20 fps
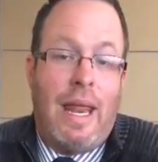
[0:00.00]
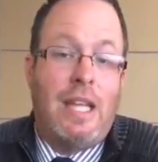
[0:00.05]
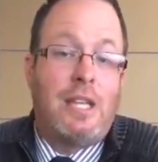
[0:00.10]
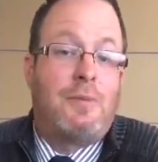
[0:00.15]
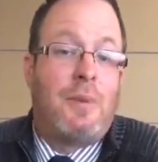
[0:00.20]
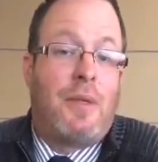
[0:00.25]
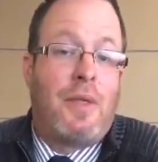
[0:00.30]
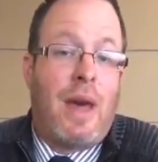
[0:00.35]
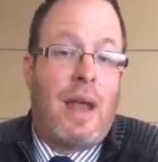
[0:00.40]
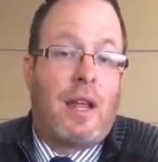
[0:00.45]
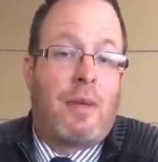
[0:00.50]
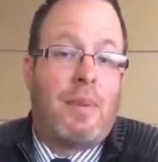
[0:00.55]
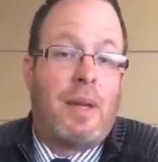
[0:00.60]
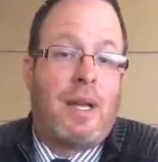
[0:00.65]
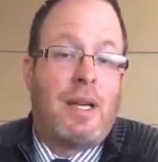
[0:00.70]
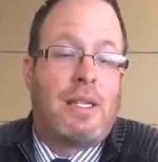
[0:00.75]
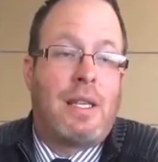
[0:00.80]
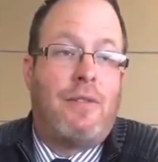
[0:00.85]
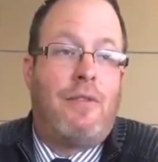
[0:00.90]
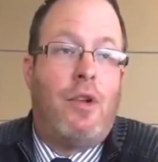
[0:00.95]
It is pathetic
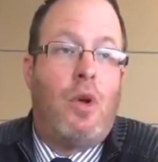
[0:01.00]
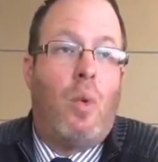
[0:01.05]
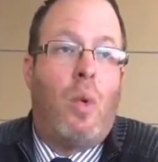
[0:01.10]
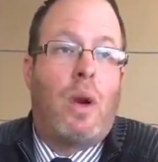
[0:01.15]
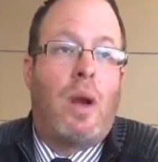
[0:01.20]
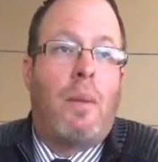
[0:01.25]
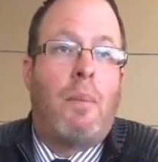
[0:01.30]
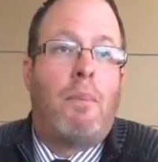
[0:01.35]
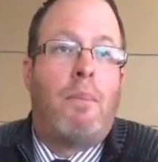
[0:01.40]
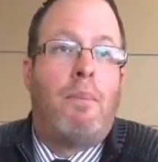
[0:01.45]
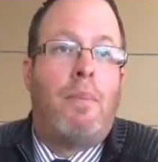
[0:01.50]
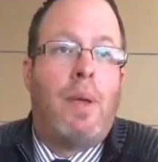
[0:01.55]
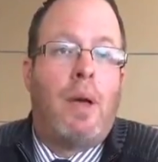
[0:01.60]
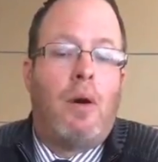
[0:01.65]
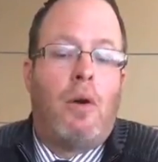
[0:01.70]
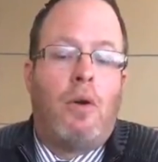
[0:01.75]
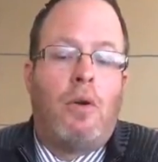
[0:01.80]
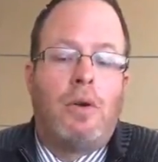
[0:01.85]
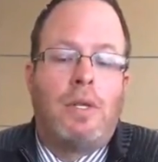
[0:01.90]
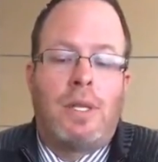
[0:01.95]
because if you want to
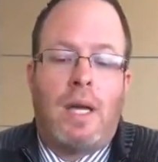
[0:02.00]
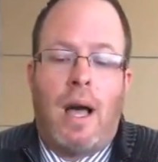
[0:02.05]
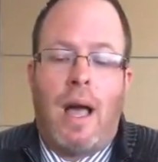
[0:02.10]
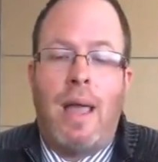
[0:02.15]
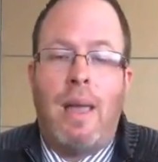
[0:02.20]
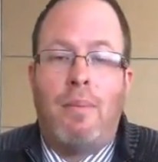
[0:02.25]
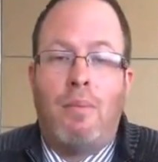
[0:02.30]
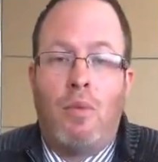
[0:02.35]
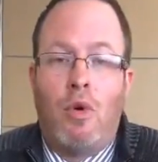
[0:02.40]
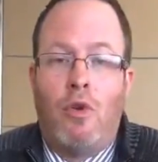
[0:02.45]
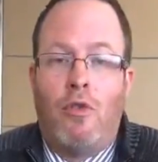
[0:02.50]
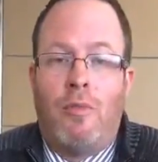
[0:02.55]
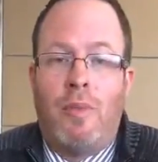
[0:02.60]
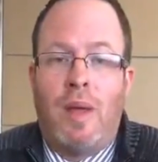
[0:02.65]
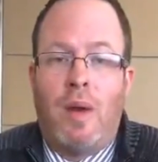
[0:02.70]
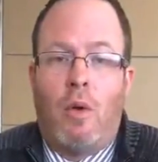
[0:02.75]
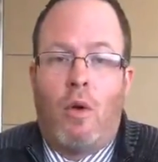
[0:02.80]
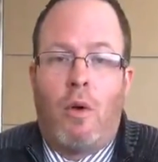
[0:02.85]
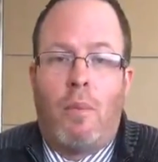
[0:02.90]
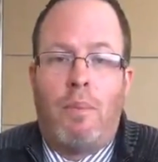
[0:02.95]
build a
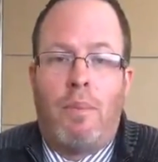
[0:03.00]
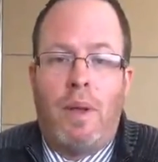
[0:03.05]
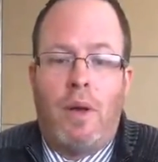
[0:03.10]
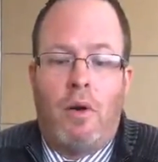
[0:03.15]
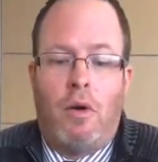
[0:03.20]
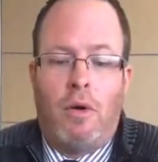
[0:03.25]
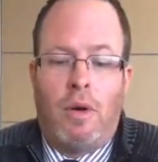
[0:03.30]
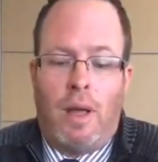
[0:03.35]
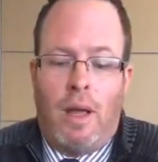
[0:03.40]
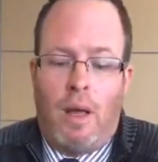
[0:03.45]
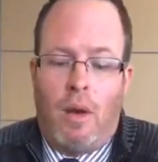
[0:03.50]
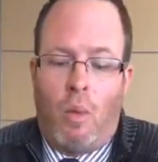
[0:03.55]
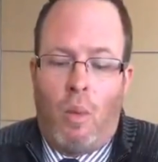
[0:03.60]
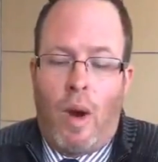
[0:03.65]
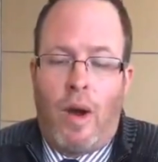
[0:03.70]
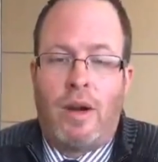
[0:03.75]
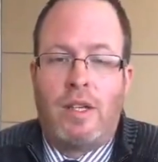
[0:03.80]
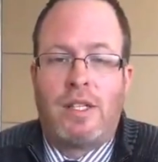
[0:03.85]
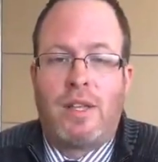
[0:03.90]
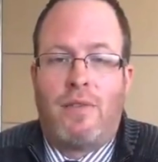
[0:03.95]
movement or build
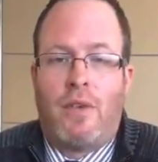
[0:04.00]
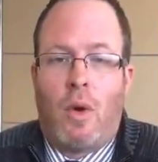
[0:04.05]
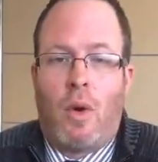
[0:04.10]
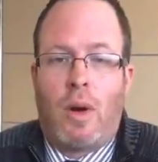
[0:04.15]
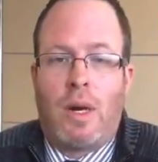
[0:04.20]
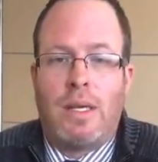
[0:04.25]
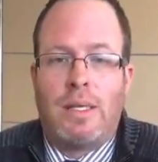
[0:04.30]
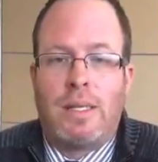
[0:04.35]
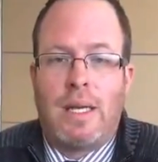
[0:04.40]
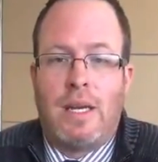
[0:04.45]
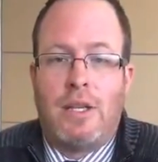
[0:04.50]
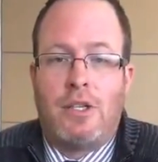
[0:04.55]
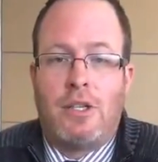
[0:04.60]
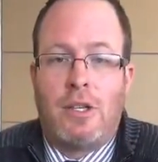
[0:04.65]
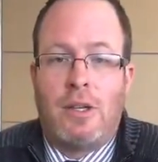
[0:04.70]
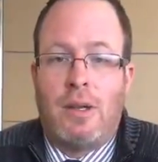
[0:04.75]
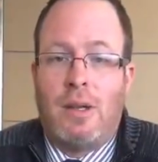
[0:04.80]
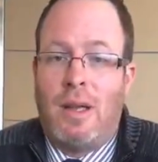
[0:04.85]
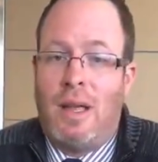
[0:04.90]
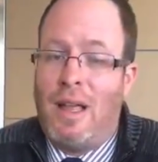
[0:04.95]
awareness of your
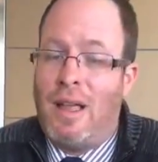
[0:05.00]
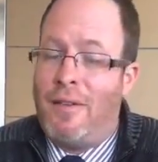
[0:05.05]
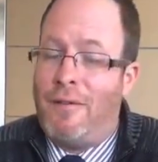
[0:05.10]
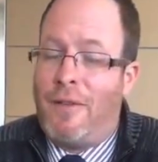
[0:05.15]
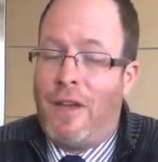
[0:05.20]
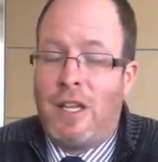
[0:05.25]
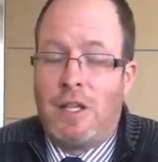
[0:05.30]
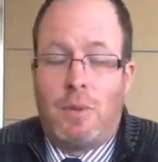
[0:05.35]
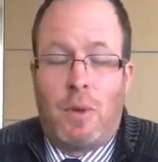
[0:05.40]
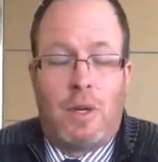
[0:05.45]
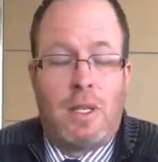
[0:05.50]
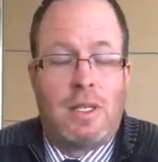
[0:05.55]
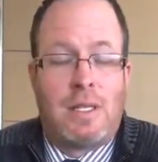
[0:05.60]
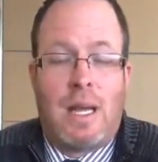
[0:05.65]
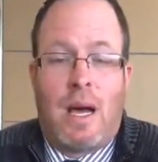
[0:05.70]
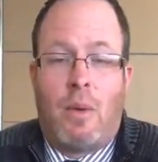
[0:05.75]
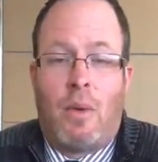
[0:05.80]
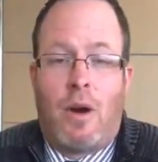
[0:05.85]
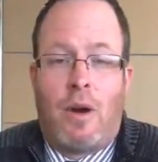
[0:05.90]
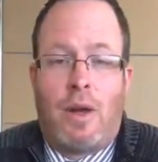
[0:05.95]
organization, Facebook is
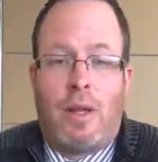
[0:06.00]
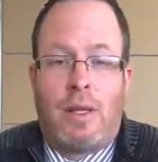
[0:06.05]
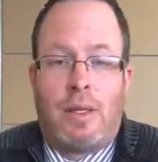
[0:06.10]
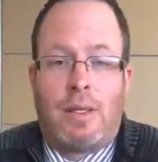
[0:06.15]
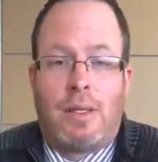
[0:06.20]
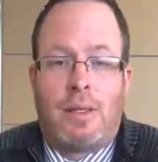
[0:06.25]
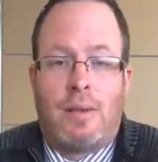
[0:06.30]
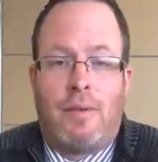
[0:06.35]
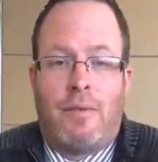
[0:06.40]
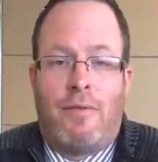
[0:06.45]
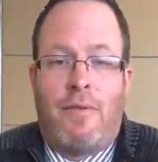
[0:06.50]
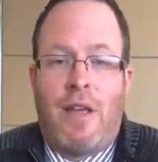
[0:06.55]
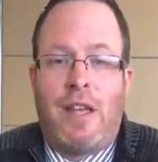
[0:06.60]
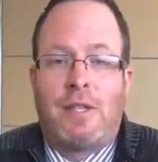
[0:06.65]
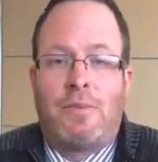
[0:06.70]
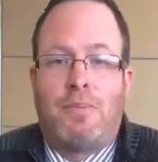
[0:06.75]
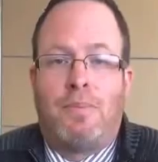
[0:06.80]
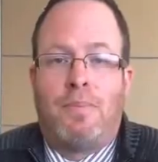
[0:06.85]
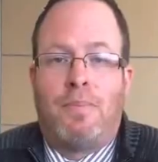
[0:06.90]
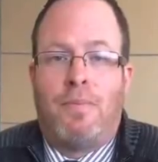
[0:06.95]
not where it is. No,
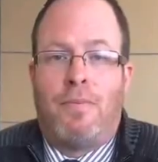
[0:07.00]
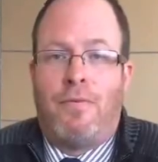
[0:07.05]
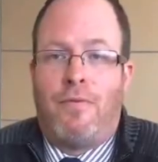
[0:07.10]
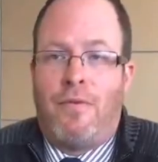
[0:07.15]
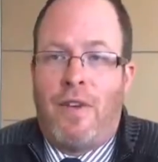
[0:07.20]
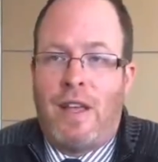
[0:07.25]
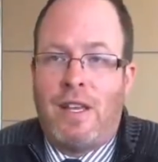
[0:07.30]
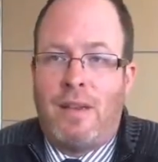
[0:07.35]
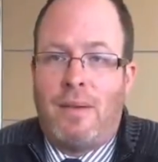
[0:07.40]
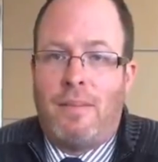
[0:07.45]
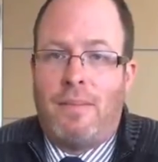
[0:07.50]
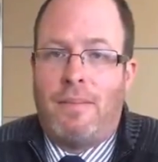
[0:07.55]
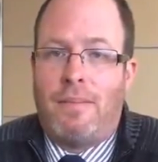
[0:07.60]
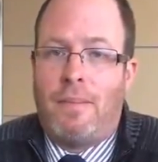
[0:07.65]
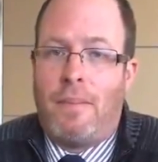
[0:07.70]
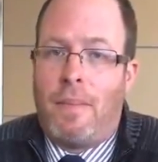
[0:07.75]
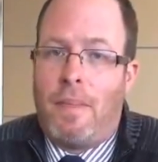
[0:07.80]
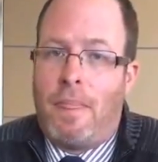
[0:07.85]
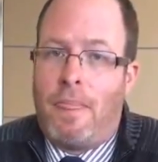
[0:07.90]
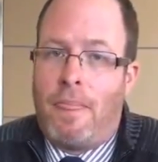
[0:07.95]
Face not anymore. Fa not
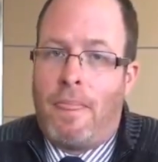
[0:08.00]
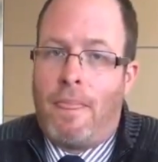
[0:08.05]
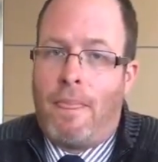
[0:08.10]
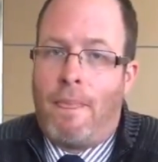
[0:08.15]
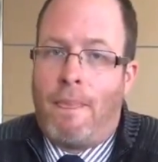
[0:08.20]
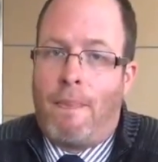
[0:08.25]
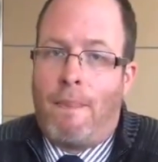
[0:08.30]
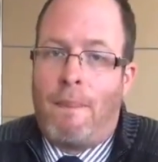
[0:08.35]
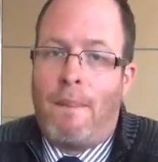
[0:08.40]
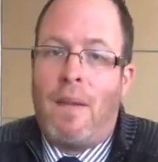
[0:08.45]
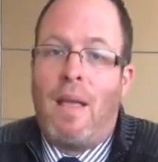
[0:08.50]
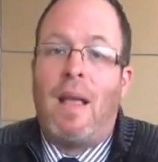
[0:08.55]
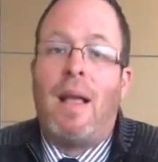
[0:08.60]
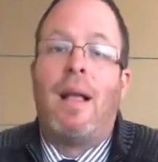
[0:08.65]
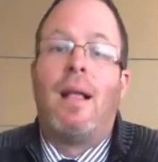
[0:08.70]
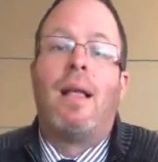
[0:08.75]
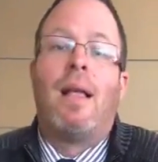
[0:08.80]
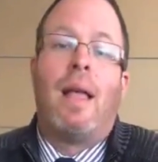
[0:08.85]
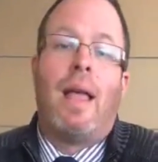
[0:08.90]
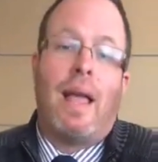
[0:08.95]
unless you want to spend a lot of
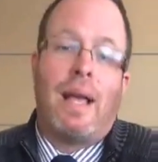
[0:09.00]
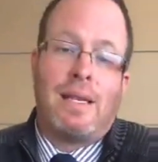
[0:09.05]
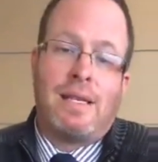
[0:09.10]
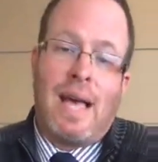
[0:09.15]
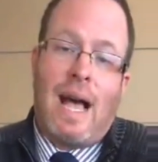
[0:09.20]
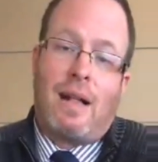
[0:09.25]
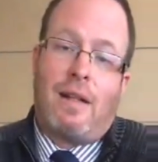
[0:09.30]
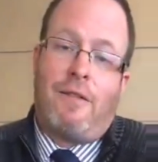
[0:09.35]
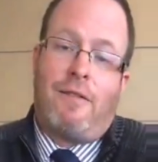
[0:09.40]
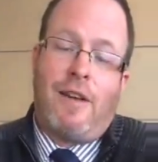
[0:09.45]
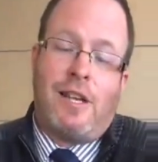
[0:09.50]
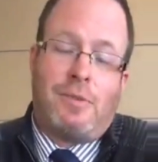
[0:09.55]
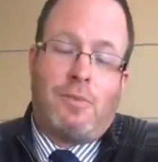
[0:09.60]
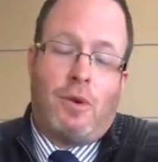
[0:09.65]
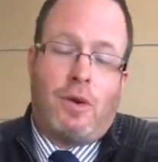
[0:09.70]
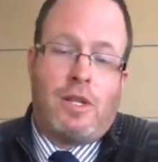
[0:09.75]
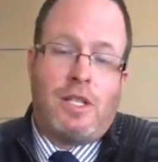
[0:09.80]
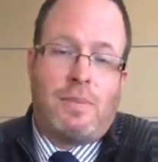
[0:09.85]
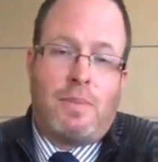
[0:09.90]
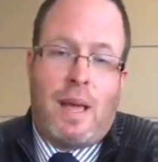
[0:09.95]
money. Exactly.
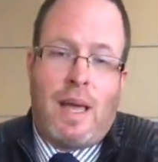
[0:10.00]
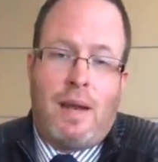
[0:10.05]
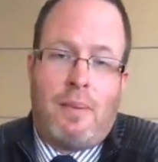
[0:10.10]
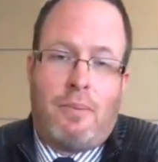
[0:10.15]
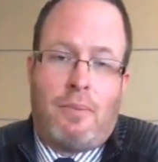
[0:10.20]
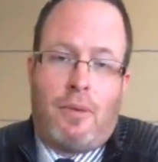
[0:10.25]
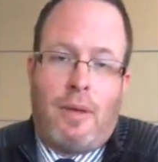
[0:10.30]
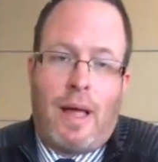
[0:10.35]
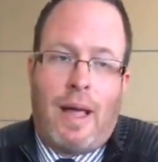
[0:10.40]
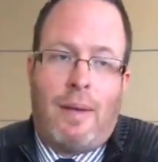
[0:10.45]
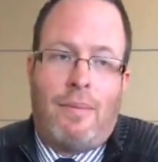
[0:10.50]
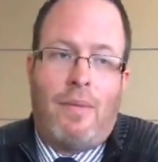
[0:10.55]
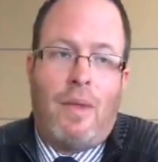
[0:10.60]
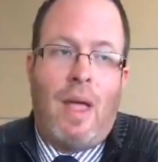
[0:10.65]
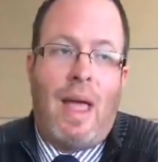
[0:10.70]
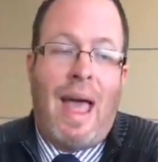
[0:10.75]
Facebook is pay to play.